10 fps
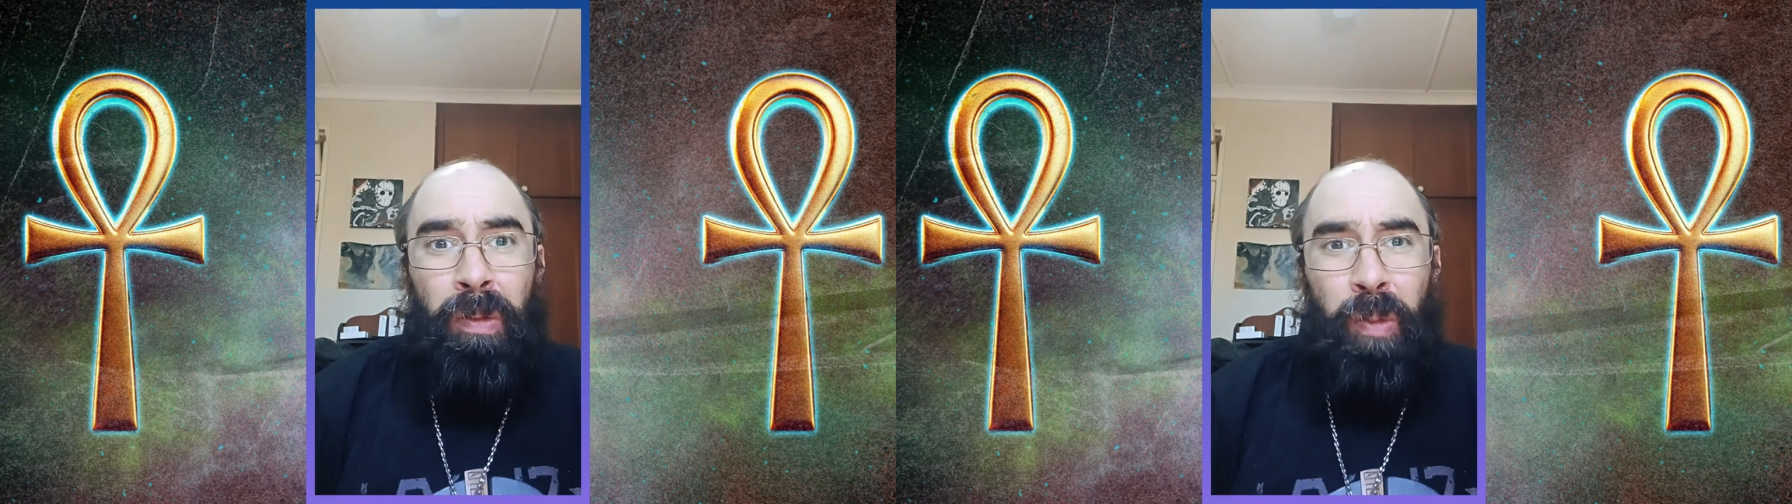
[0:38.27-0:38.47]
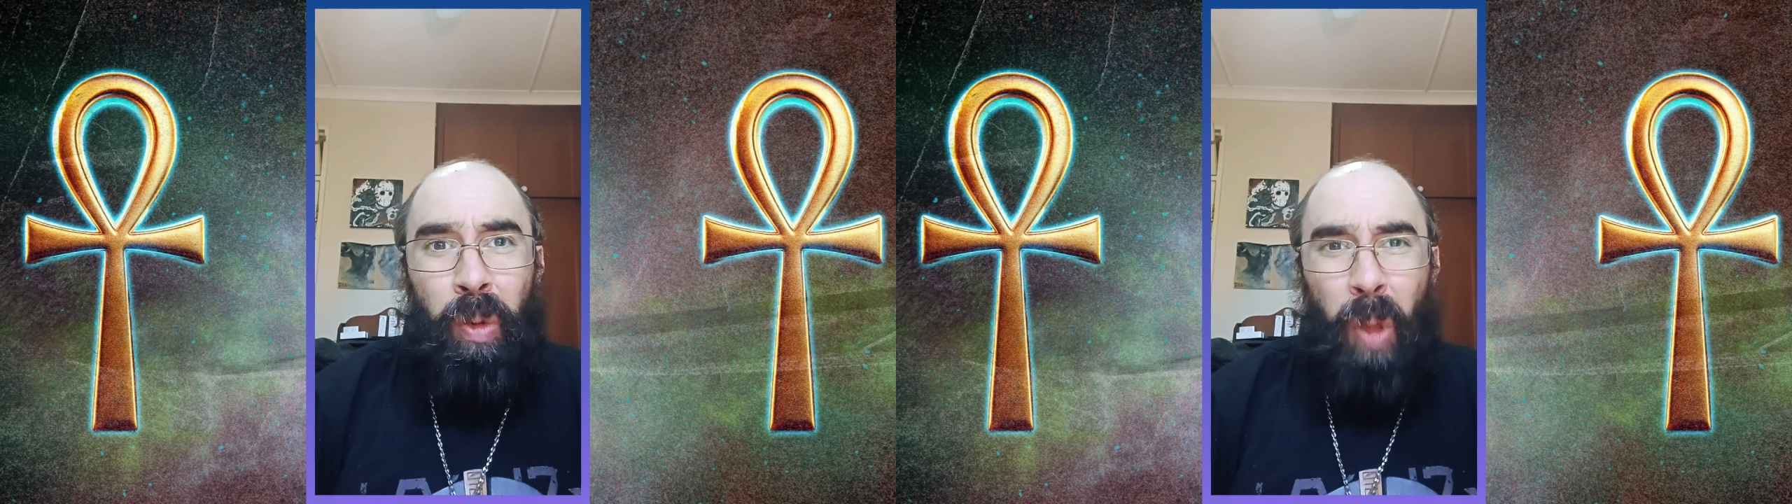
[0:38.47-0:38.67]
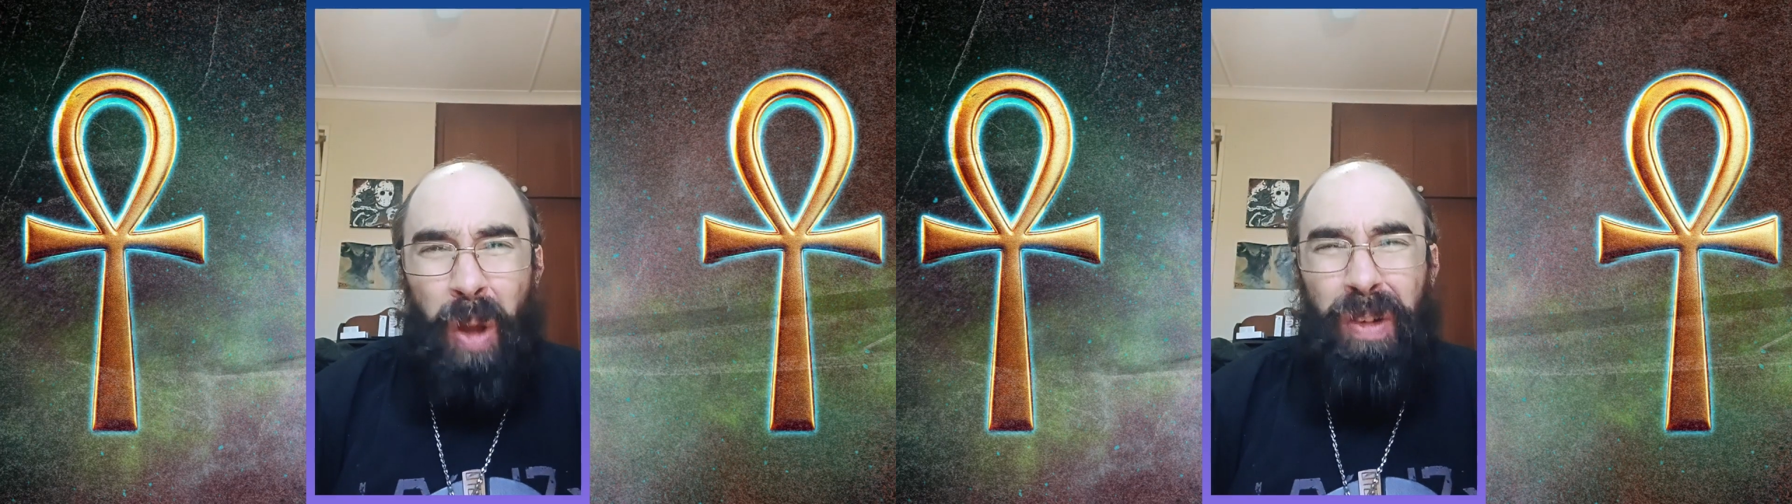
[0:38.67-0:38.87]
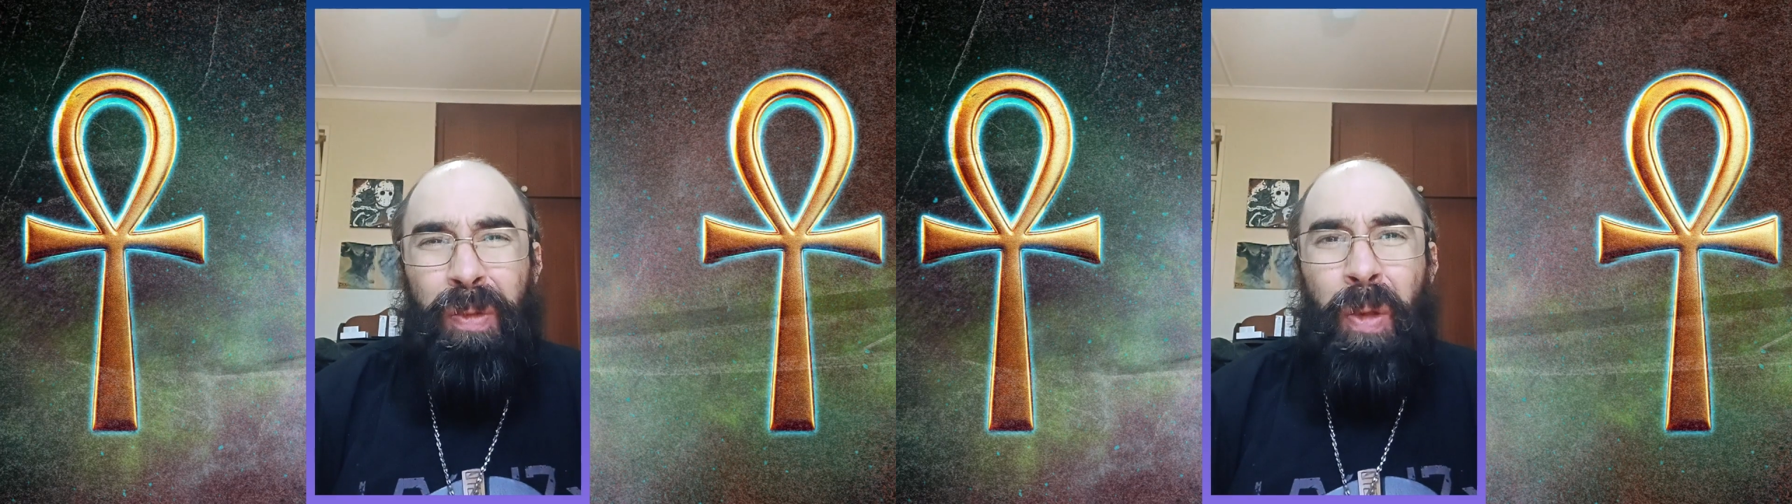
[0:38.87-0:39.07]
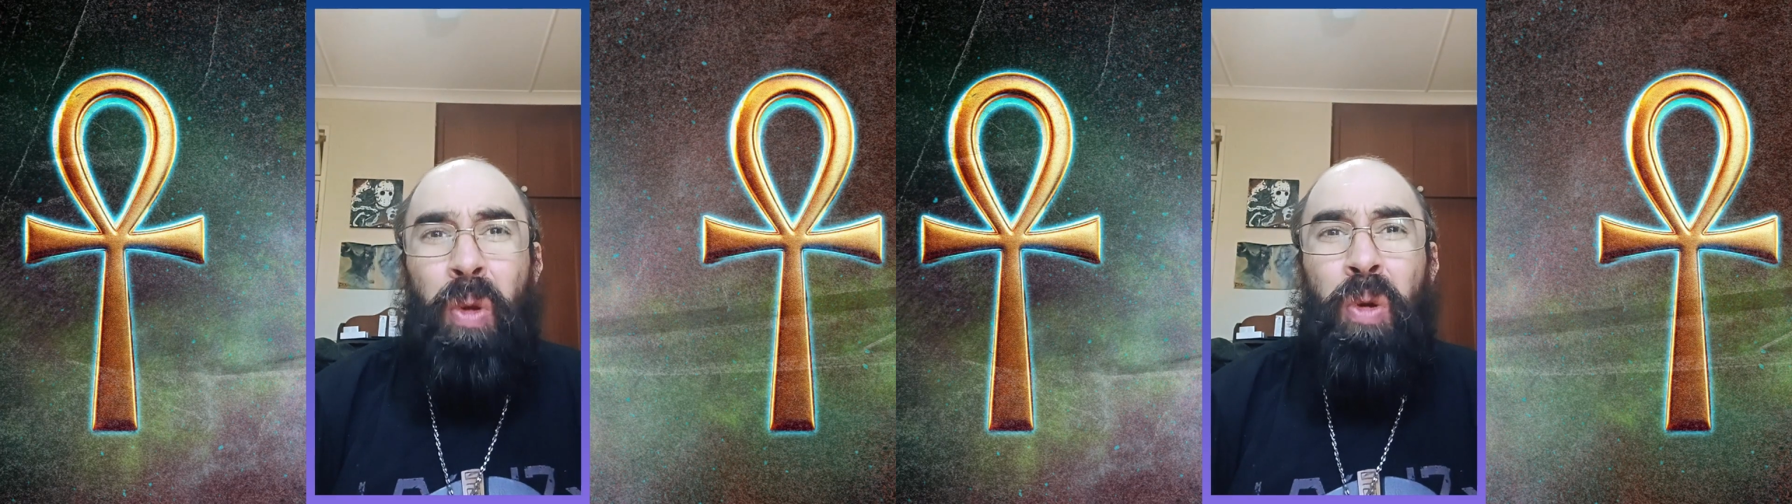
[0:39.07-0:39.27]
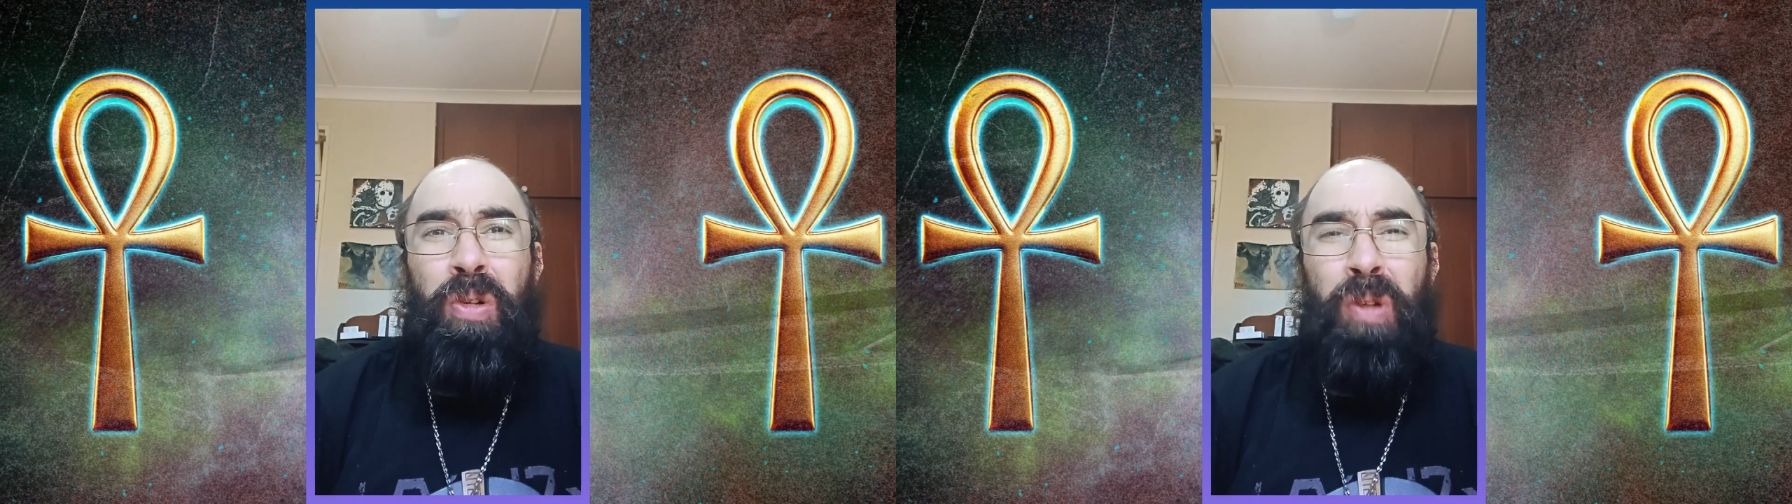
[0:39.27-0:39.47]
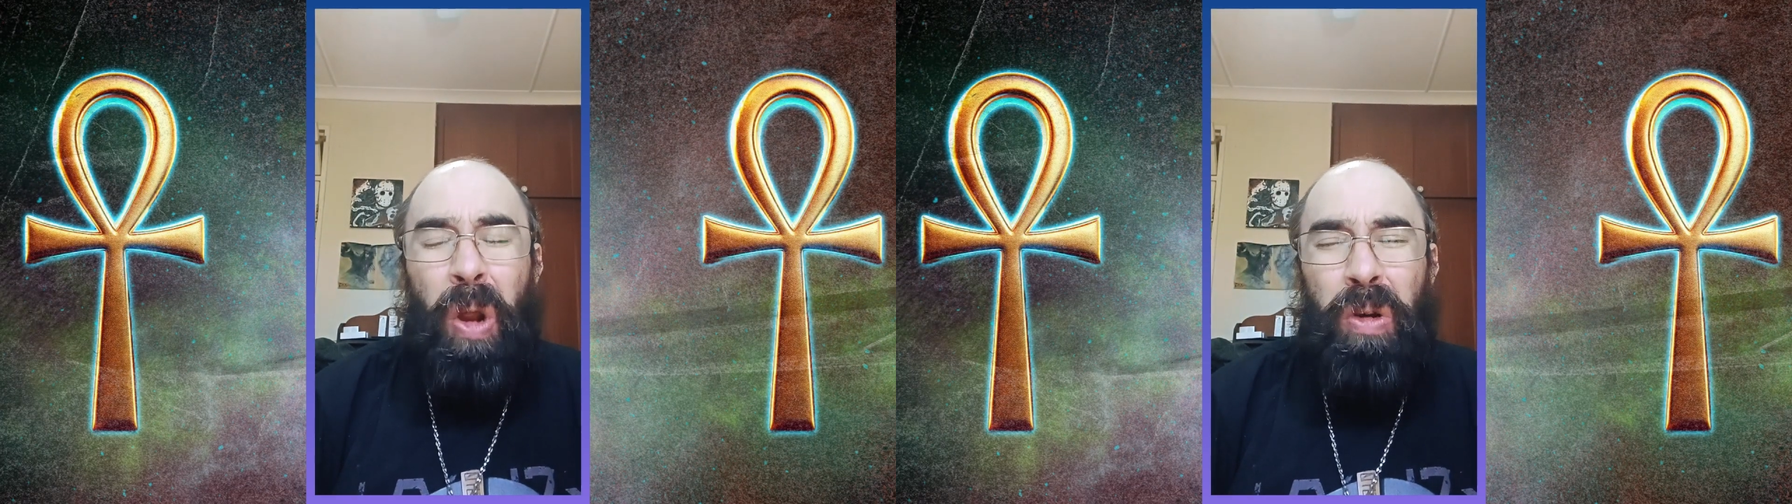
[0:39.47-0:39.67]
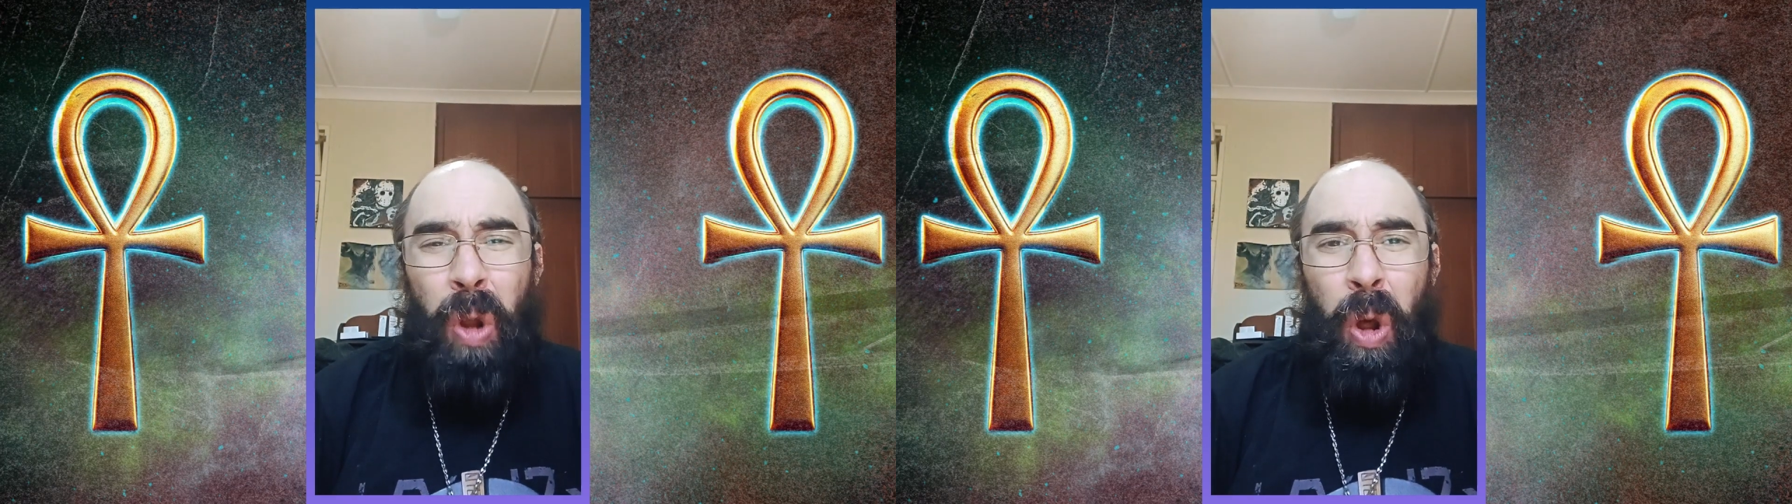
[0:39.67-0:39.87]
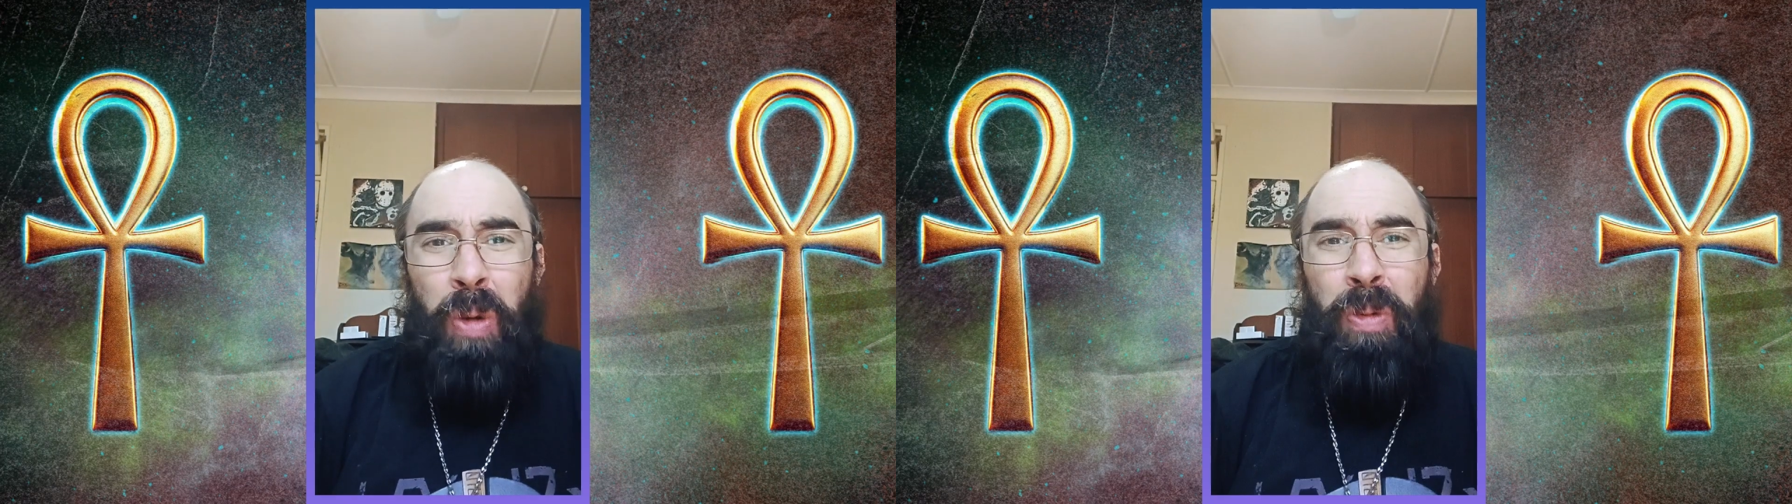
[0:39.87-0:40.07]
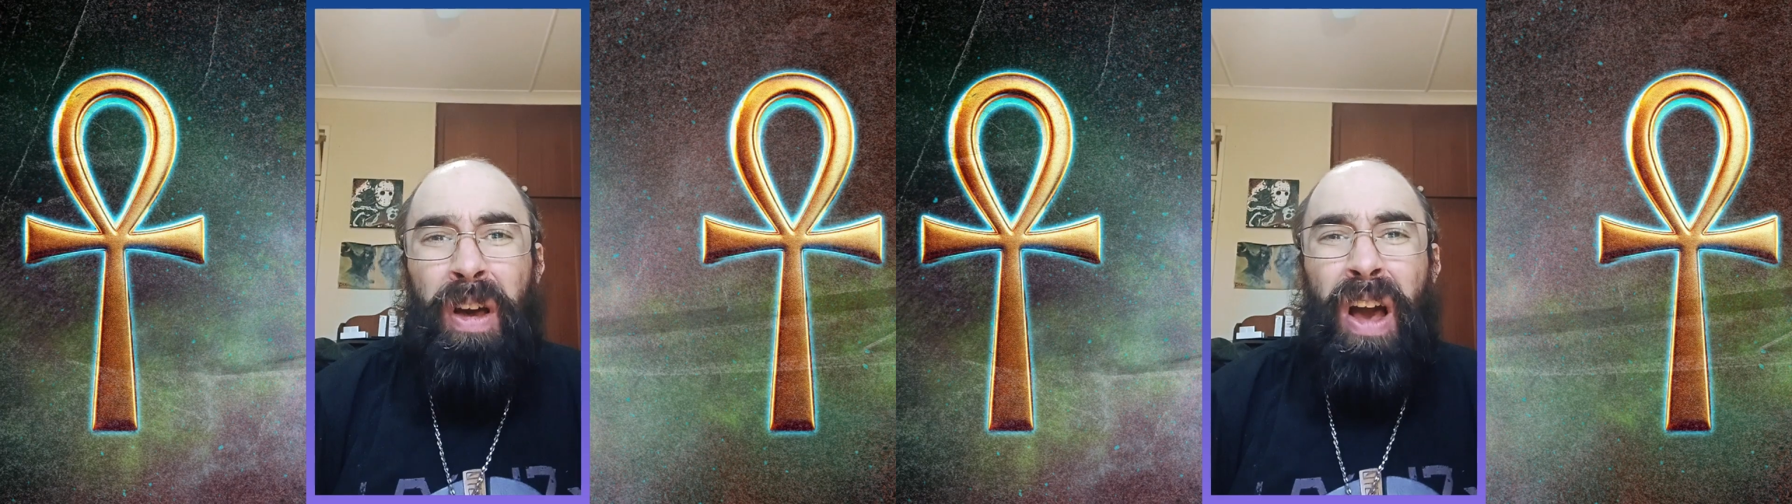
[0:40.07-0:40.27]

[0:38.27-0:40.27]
For those of you who don't know,